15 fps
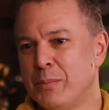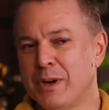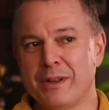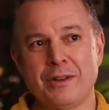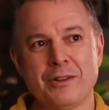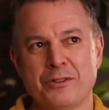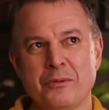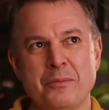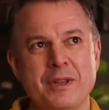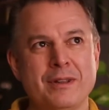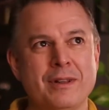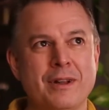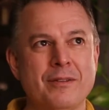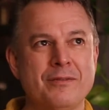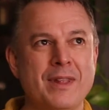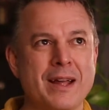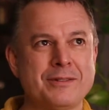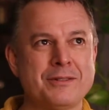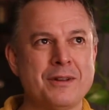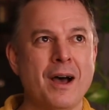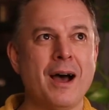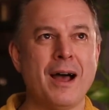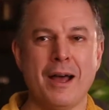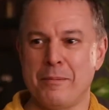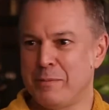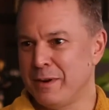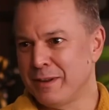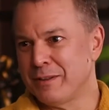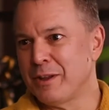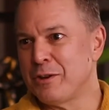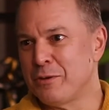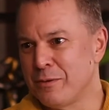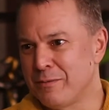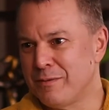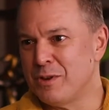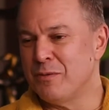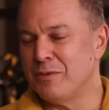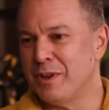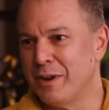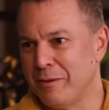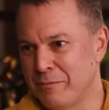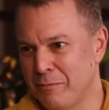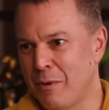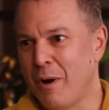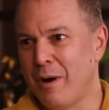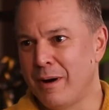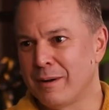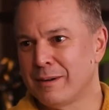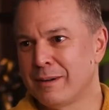But it doesn't mean that if that's not happening that you've done it wrong.